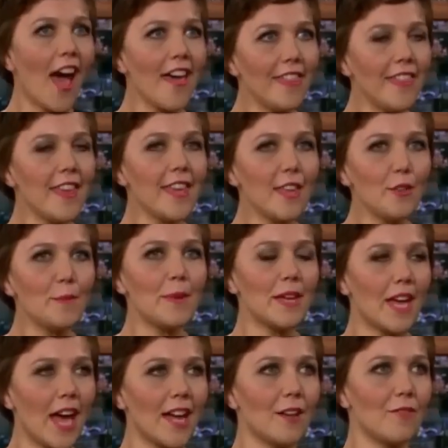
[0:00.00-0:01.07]
I think it
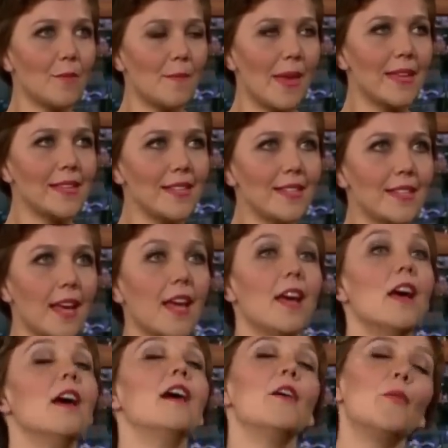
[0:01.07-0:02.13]
would be kind of amazing
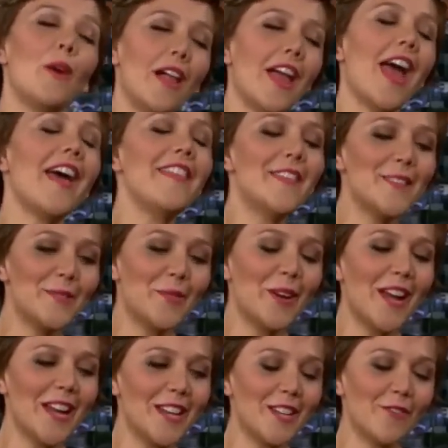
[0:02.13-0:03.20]
to, well, I had
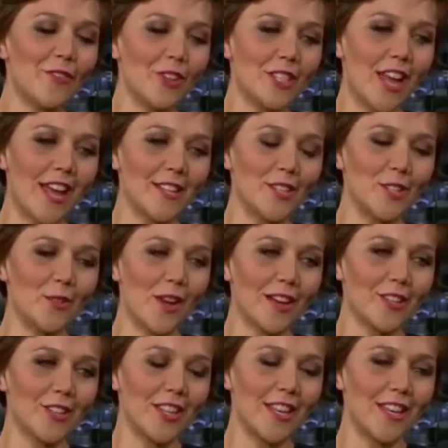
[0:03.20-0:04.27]
this one idea for a
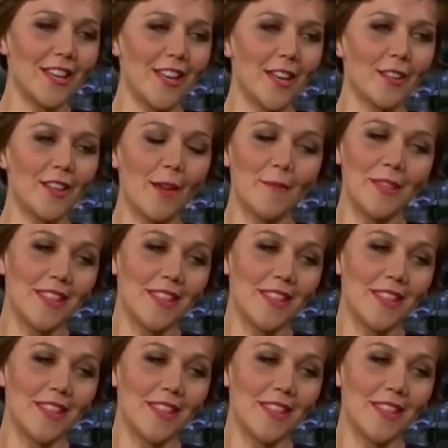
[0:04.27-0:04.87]
tattoo actually.